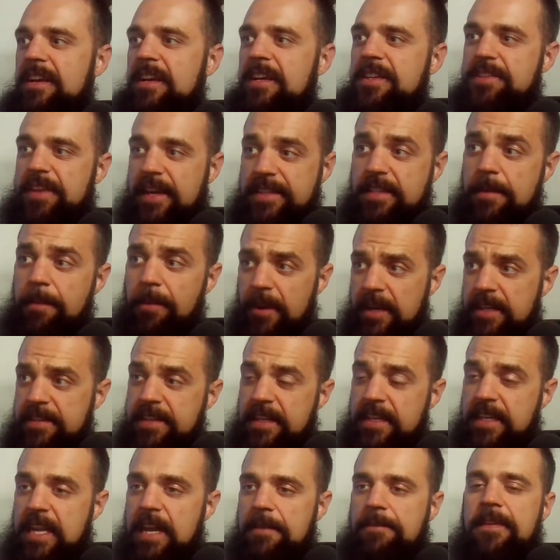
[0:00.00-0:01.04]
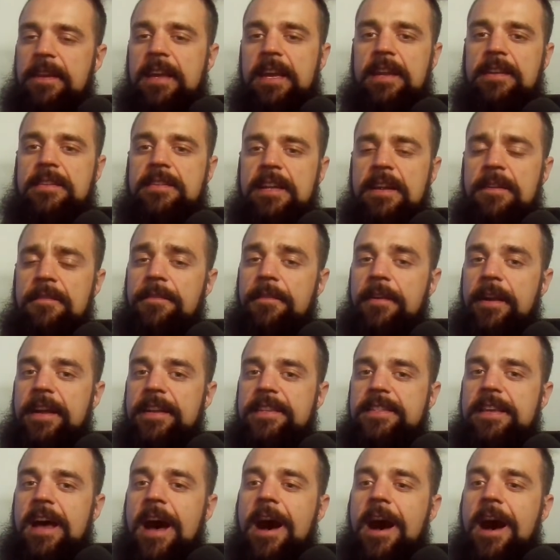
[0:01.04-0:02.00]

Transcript: So that's a pretty significant difference.